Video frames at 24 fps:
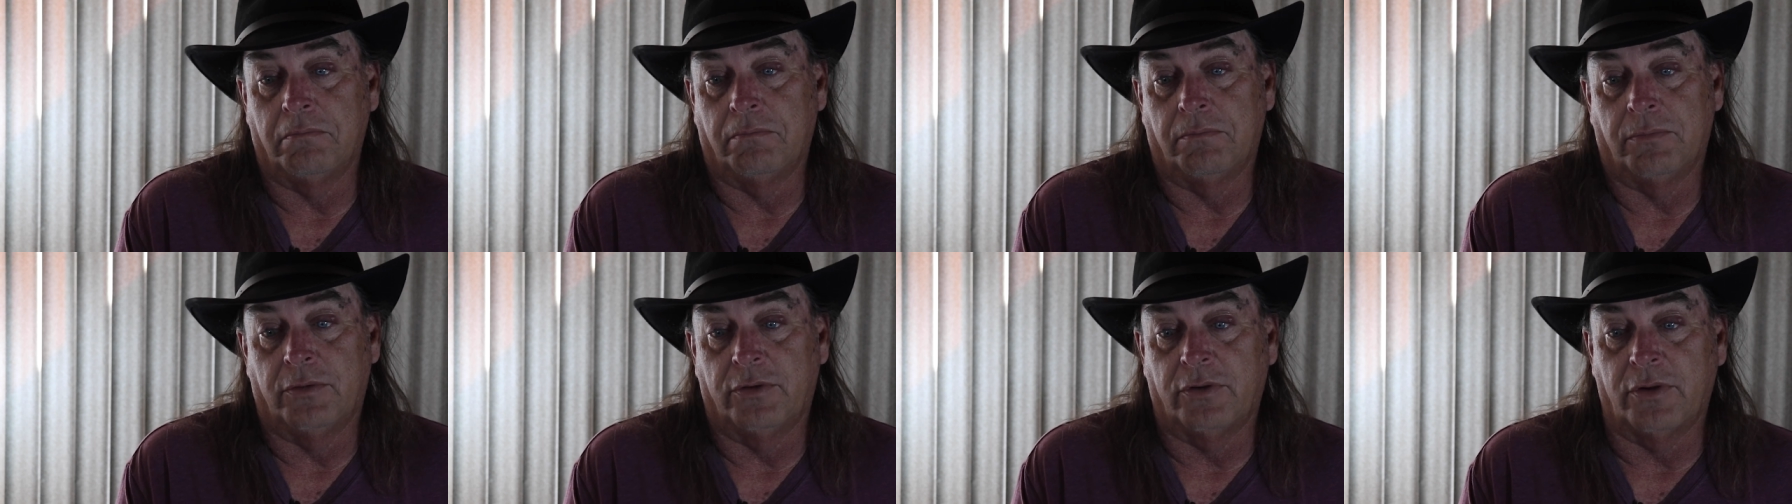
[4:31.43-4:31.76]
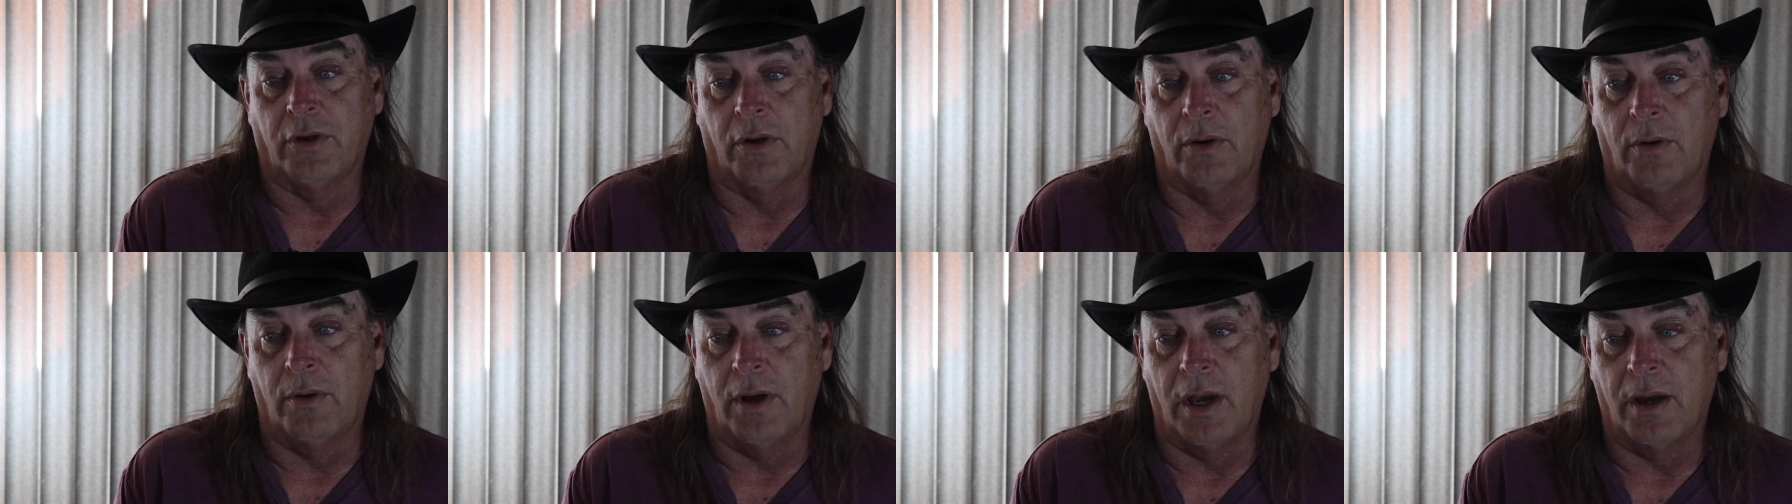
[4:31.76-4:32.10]

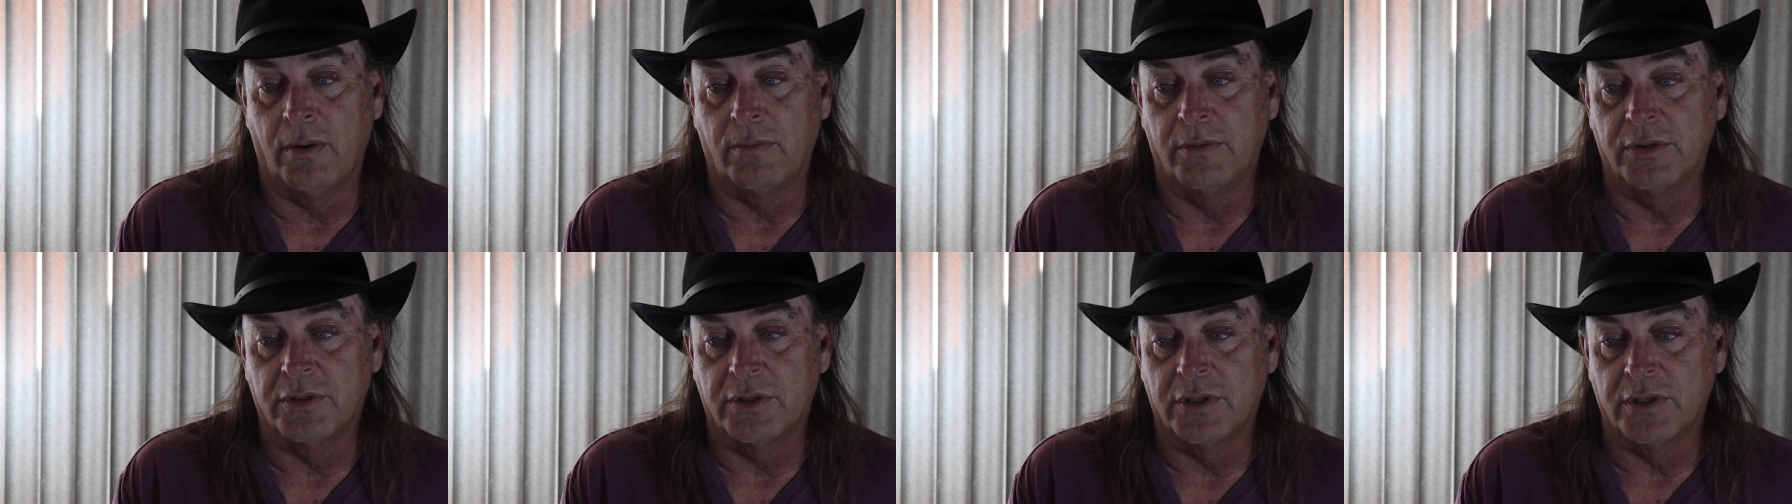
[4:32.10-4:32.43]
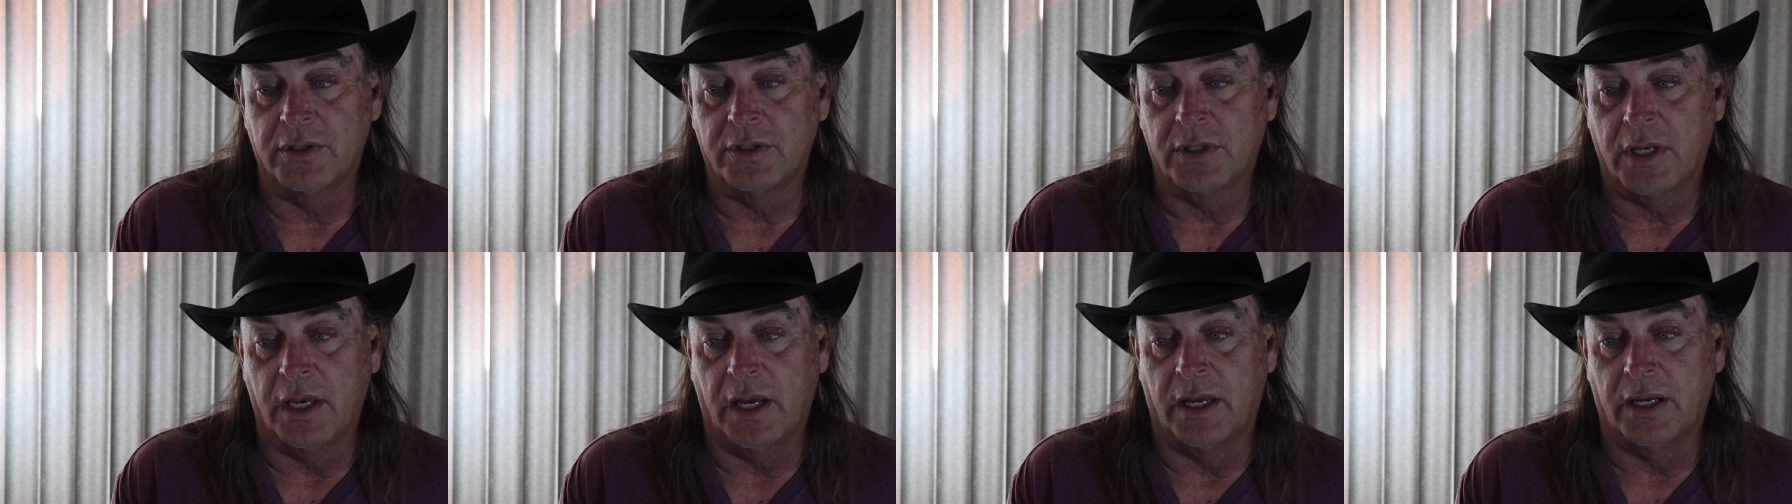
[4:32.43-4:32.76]
so I was
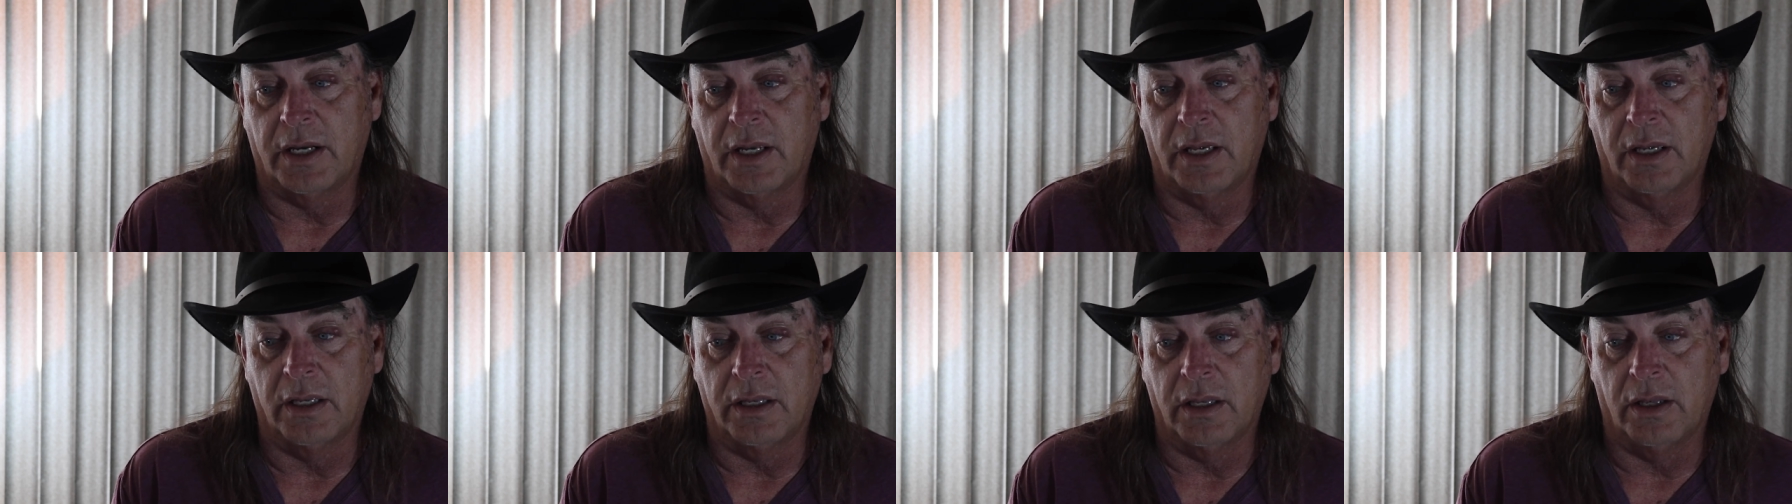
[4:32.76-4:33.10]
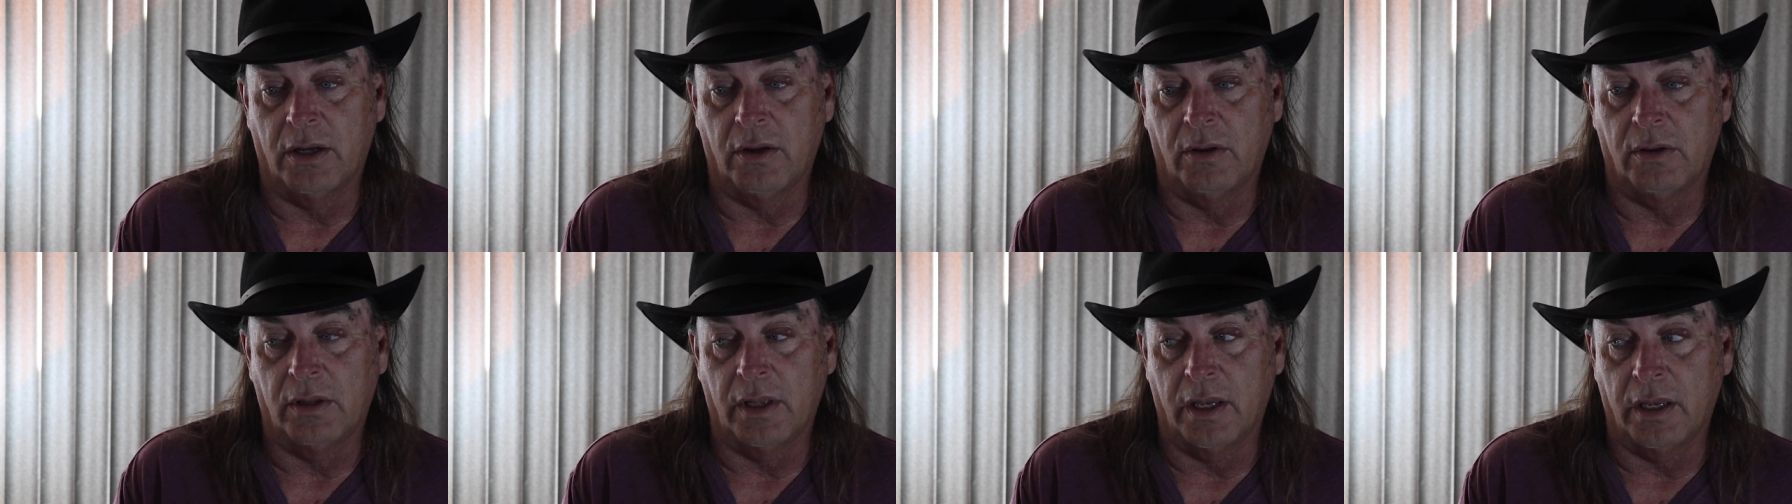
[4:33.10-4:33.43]
just kind of,
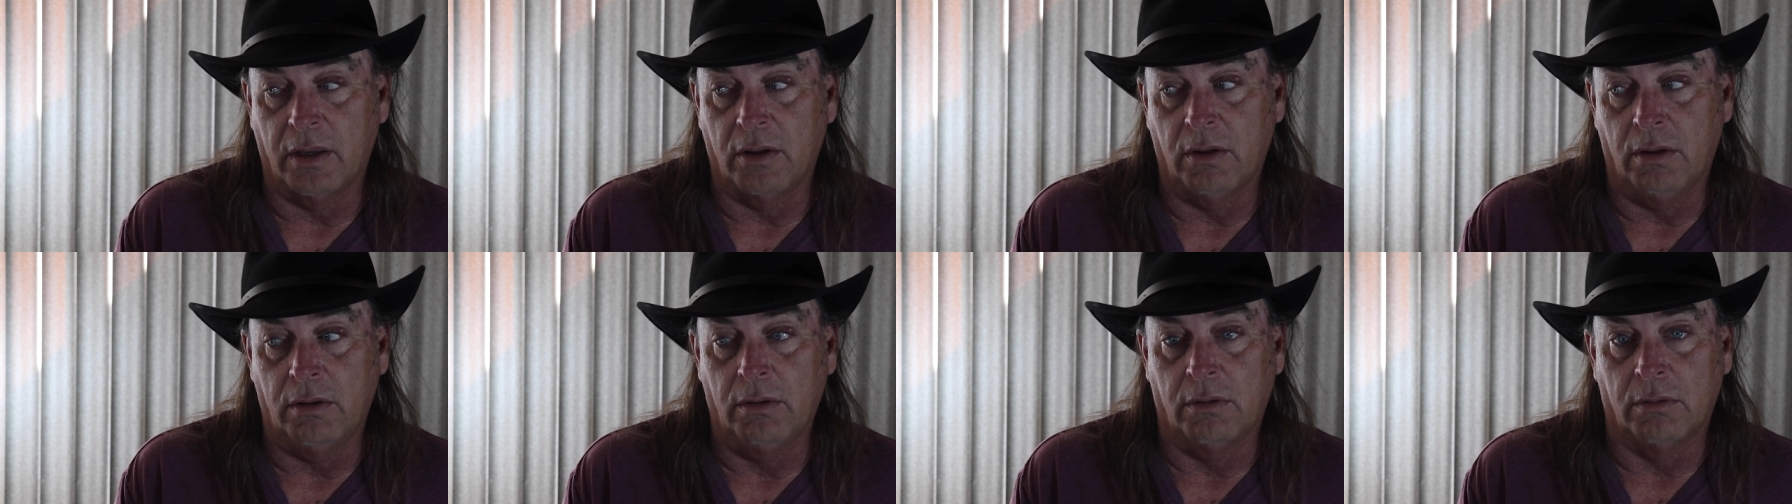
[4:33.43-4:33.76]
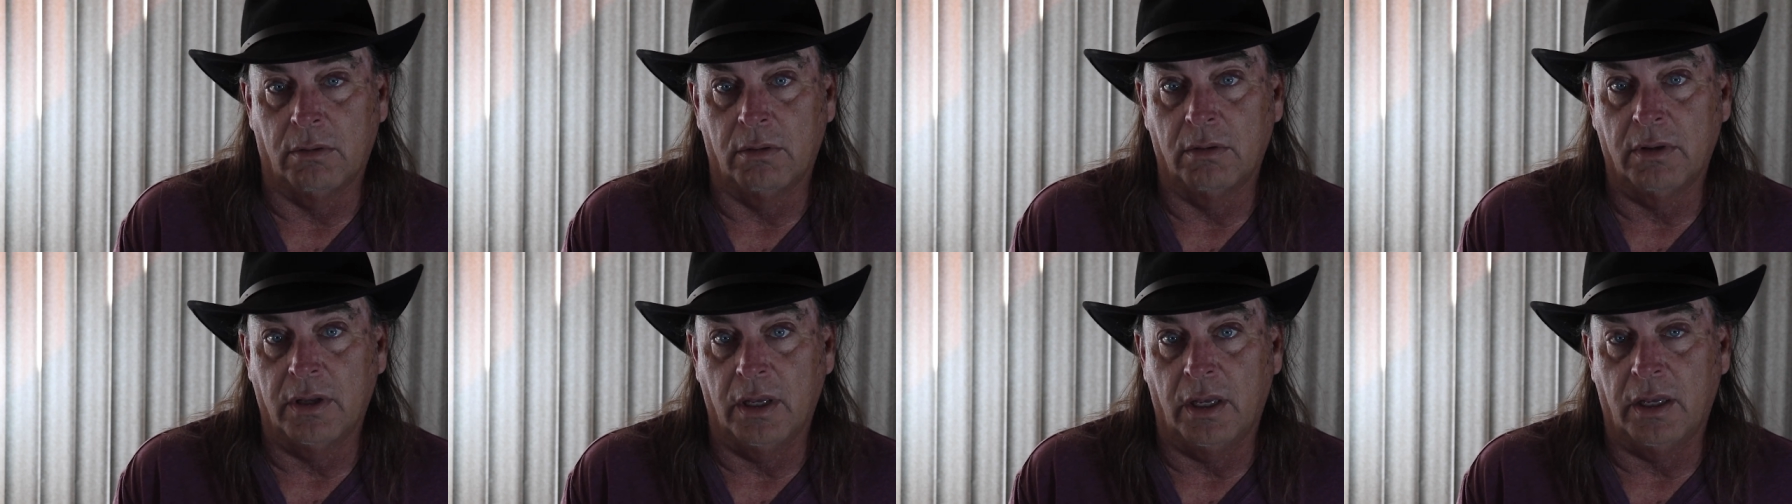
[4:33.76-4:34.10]
like,
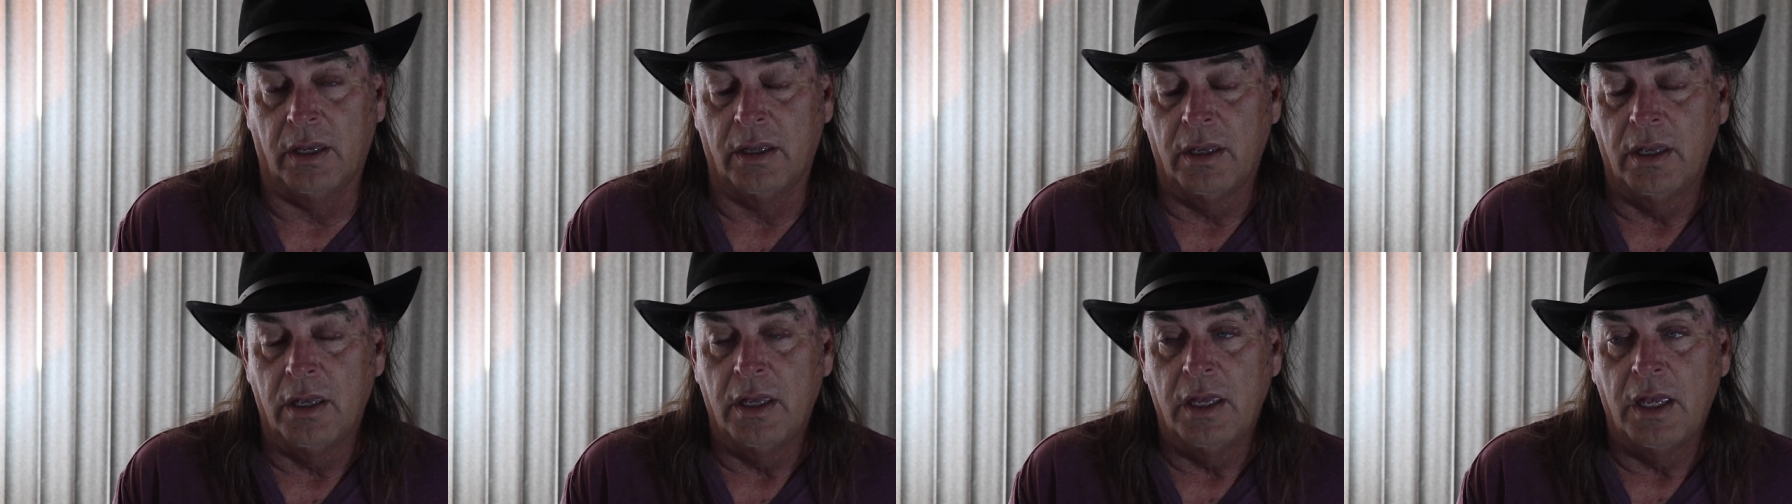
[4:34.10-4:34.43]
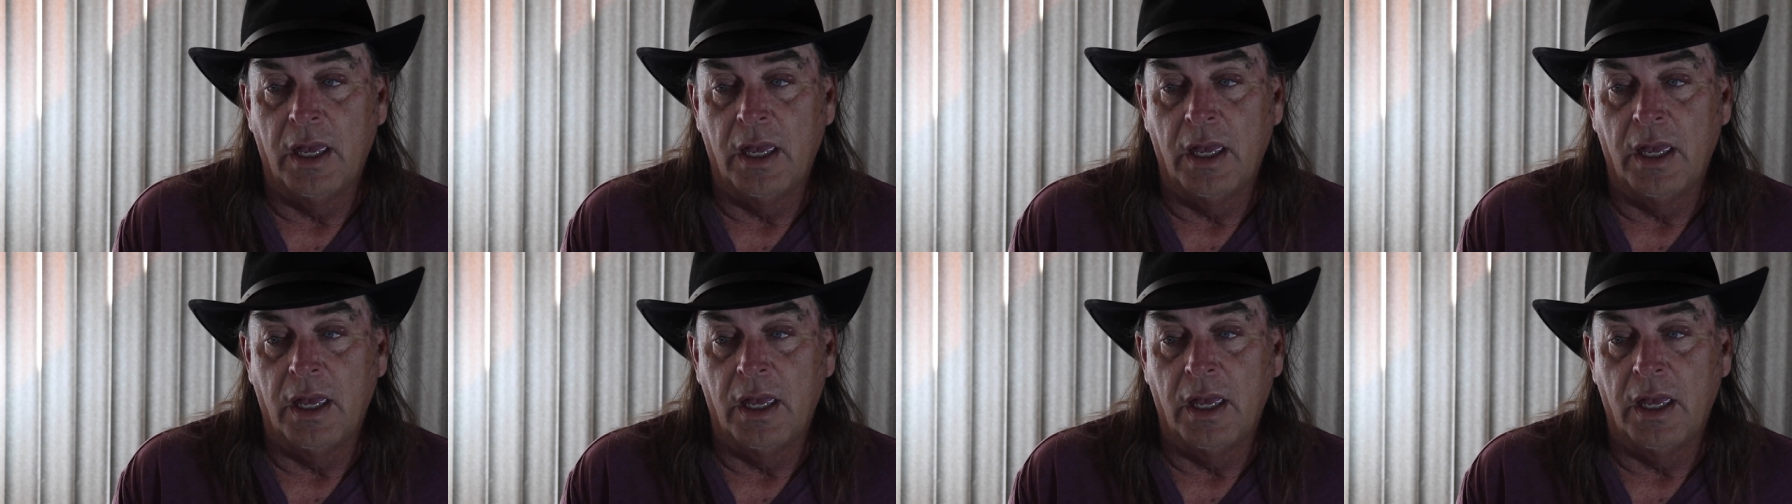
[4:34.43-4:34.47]
oh, okay.